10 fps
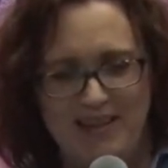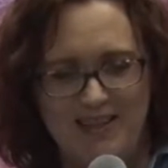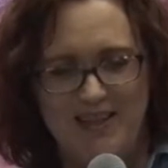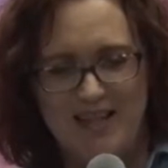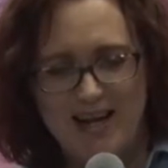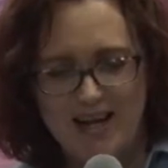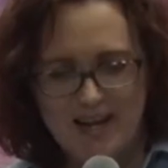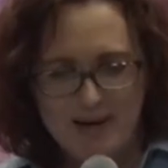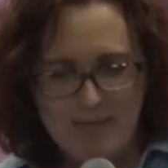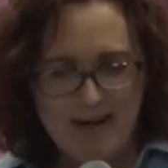Think
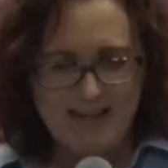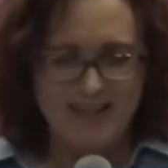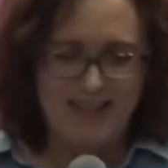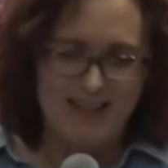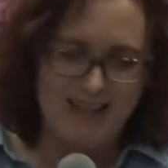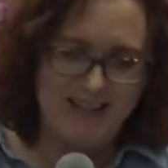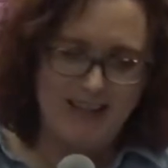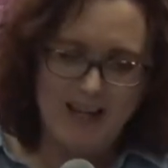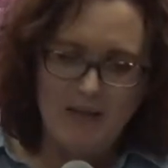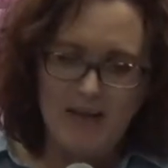
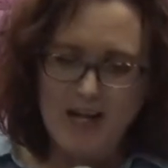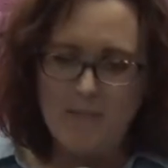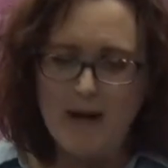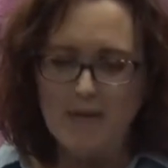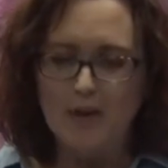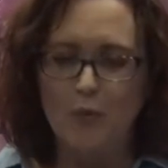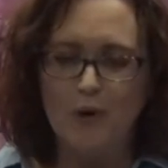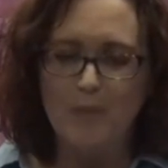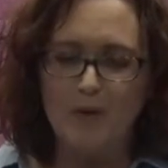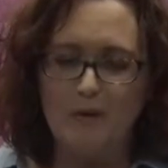about the
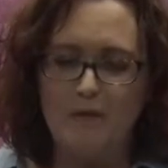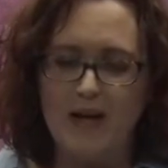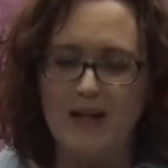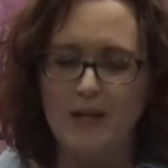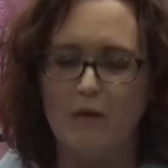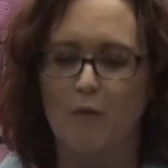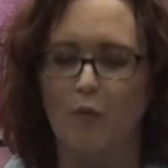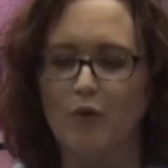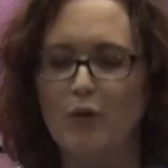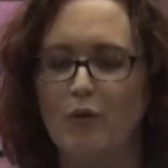ripple effect of
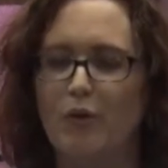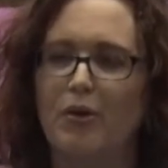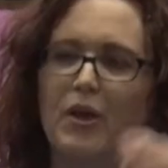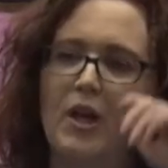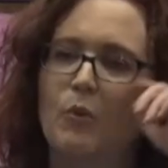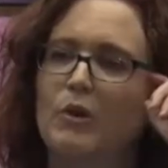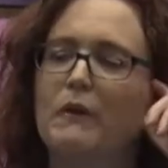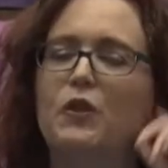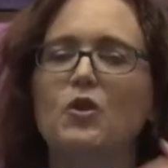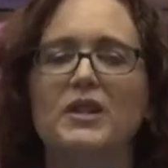Ruth
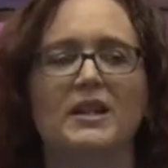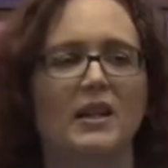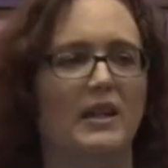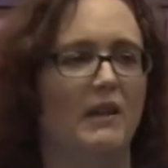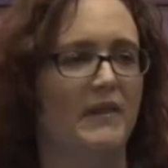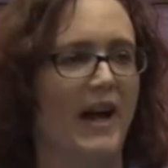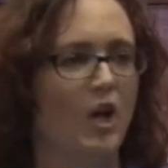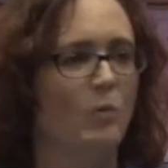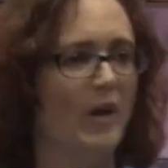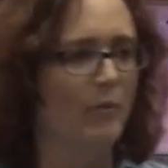refusing to leave
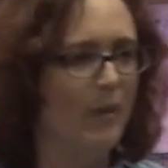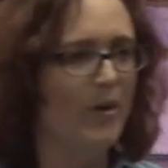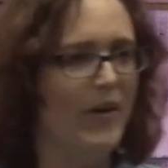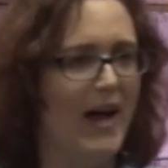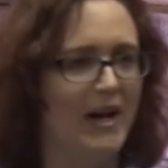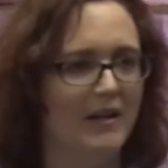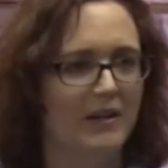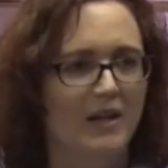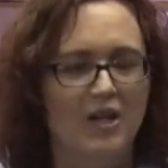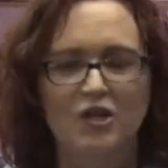Naomi. Remember that?
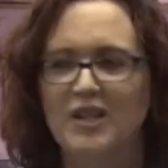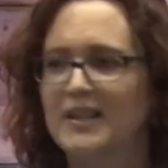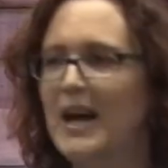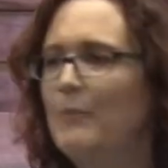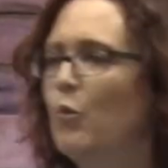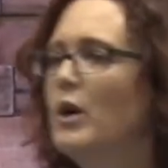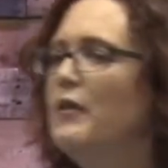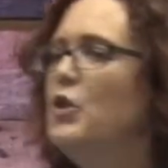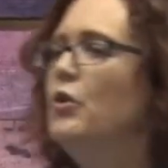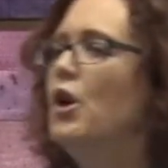She says,
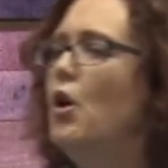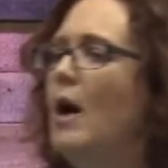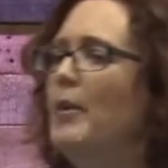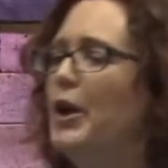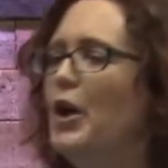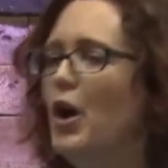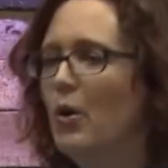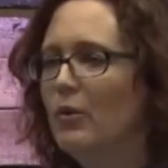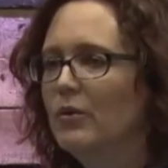wherever you go, I'm going to go.